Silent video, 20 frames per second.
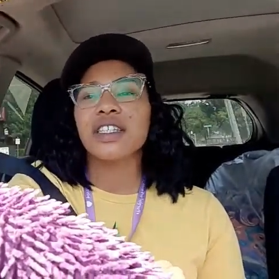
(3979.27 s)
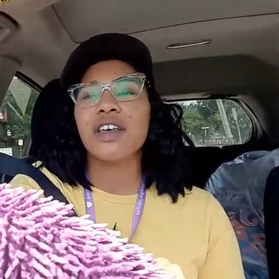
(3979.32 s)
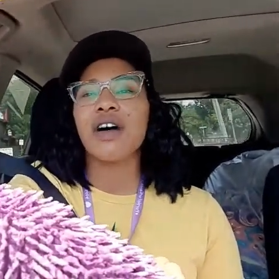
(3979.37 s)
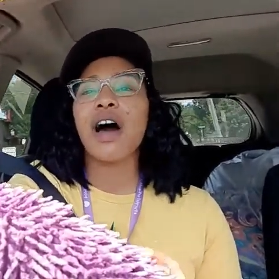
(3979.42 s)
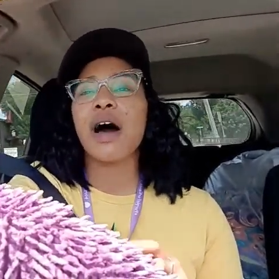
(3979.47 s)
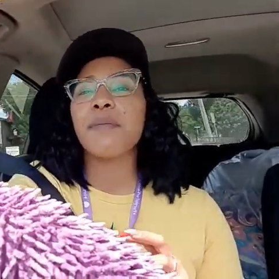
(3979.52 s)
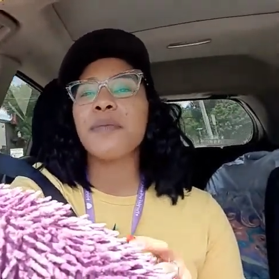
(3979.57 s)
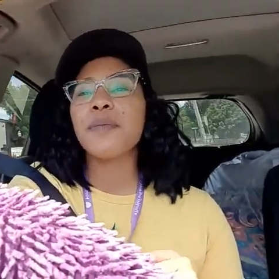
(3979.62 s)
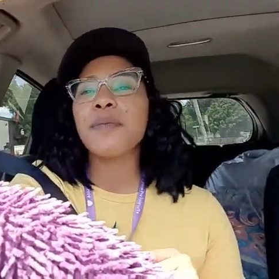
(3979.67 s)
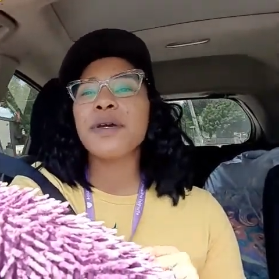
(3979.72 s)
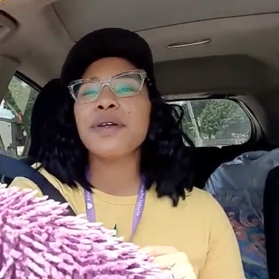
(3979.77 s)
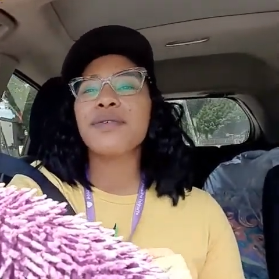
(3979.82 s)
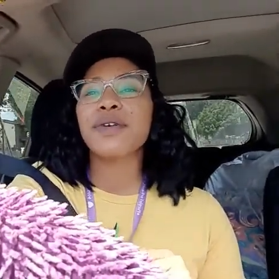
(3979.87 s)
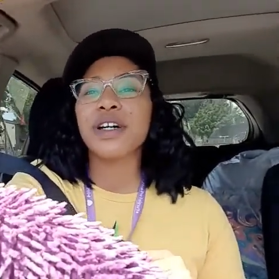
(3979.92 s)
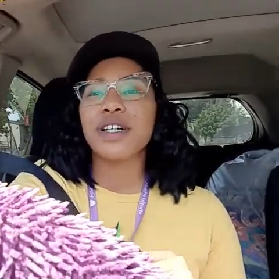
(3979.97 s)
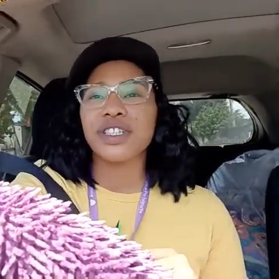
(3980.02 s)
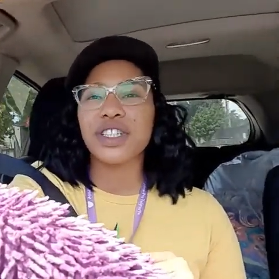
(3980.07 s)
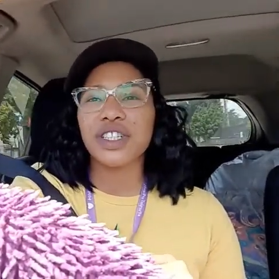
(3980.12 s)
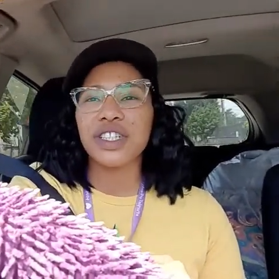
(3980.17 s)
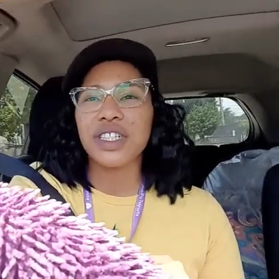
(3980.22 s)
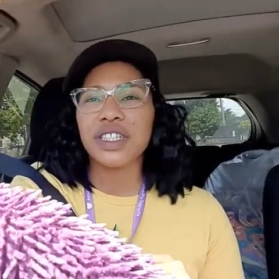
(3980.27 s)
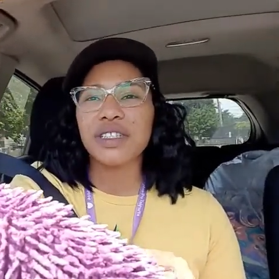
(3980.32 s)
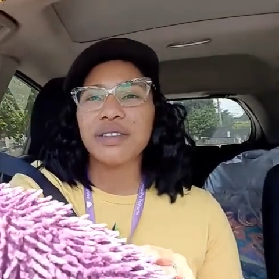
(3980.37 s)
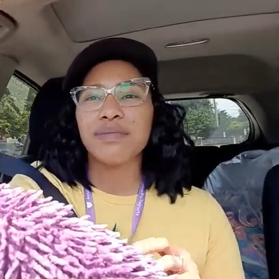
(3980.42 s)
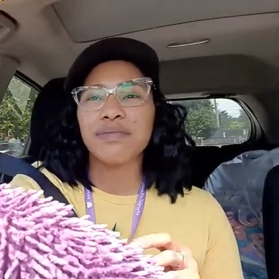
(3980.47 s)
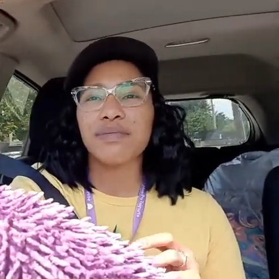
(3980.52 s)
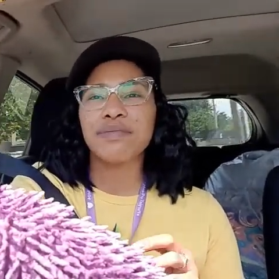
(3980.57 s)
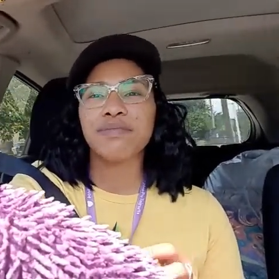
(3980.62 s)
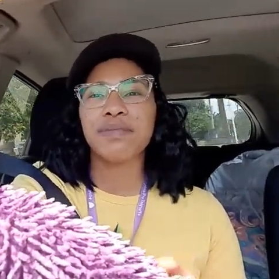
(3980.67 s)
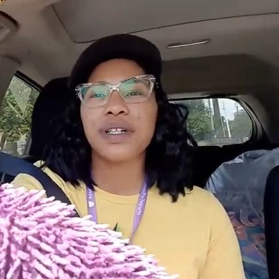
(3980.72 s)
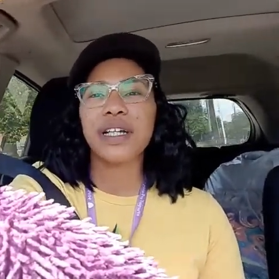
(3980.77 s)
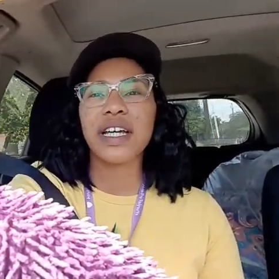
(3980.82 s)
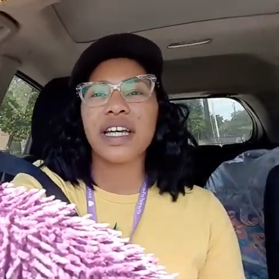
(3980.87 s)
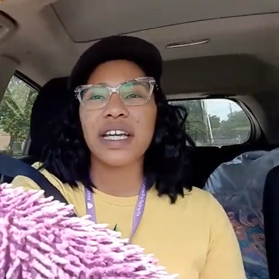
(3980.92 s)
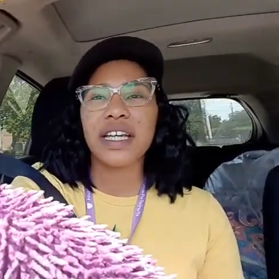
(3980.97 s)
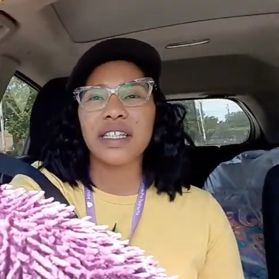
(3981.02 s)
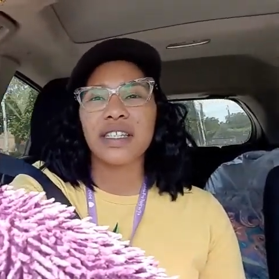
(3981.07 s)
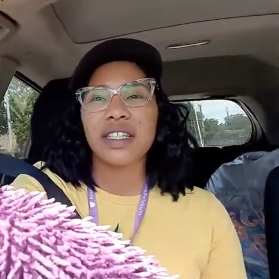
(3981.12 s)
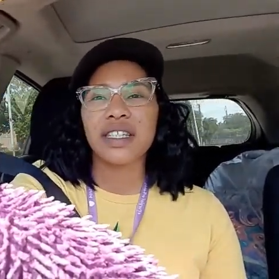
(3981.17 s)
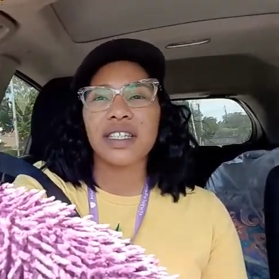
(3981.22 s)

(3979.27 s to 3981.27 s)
So I'm going to be rushing but